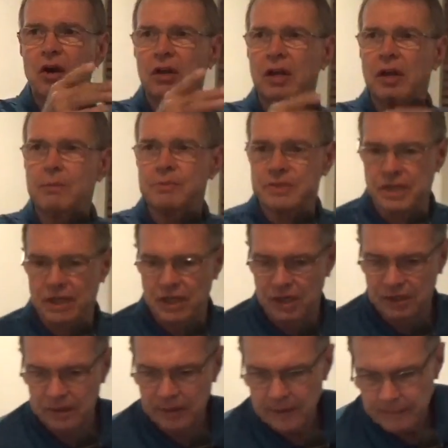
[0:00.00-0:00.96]
clips in
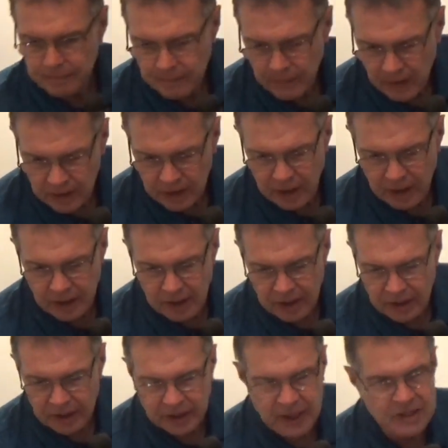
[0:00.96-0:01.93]
it. And
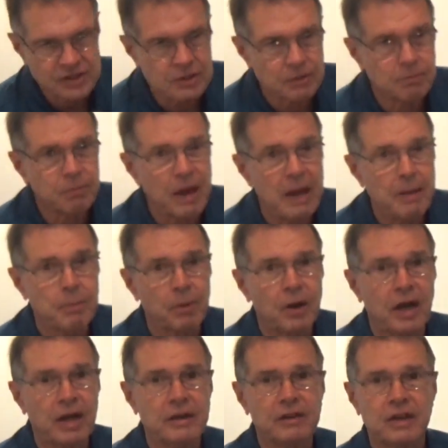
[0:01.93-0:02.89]
I get some paper
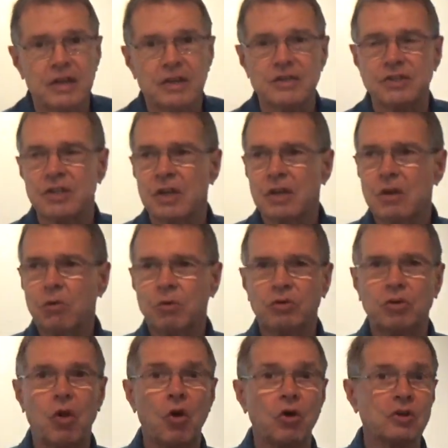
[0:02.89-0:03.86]
like this
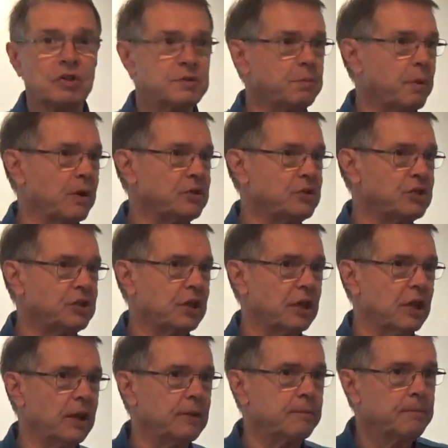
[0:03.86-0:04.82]
with holes punched
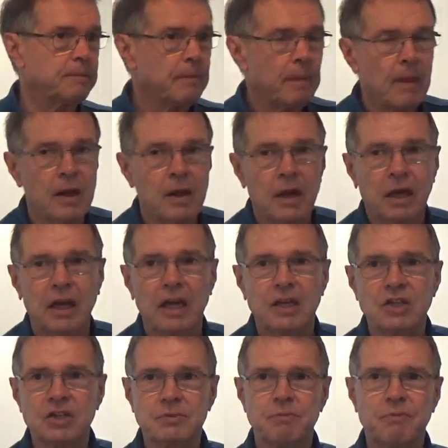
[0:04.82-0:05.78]
in it, and I
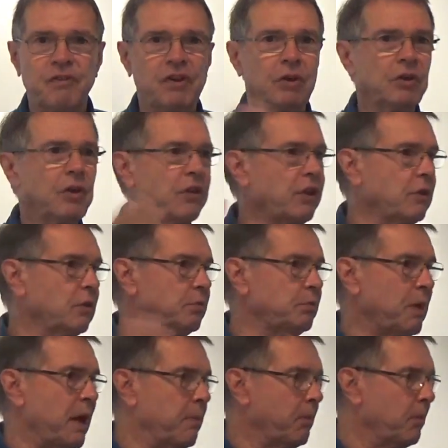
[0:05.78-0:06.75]
just fill the thing with
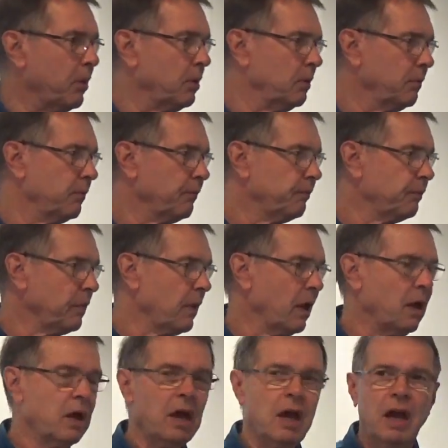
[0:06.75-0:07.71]
paper.
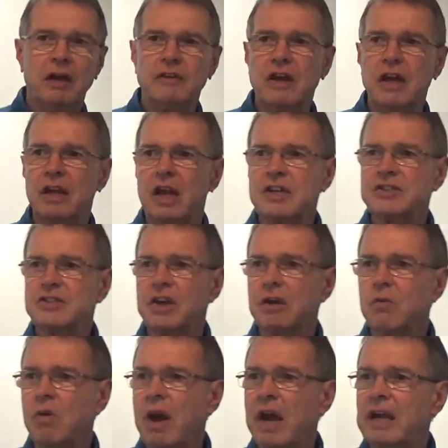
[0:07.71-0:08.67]
And then I
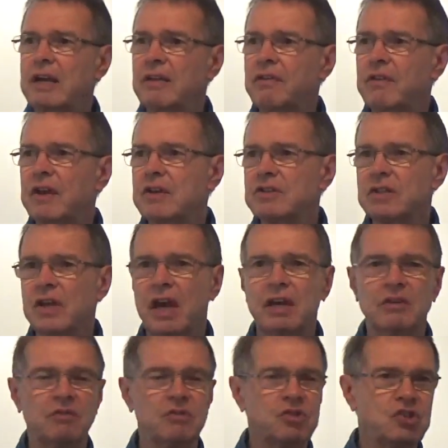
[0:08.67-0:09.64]
start writing things
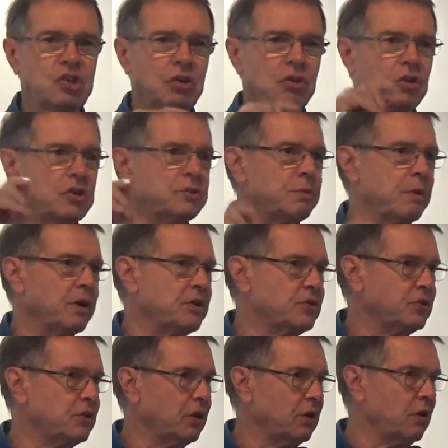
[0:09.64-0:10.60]
like children's
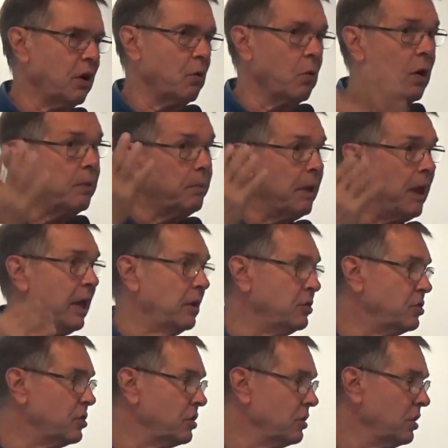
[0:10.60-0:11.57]
ministry on one
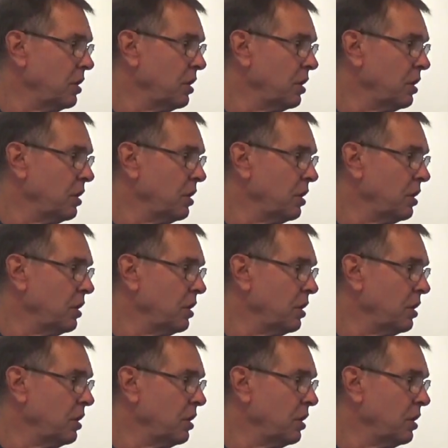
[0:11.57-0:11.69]
page,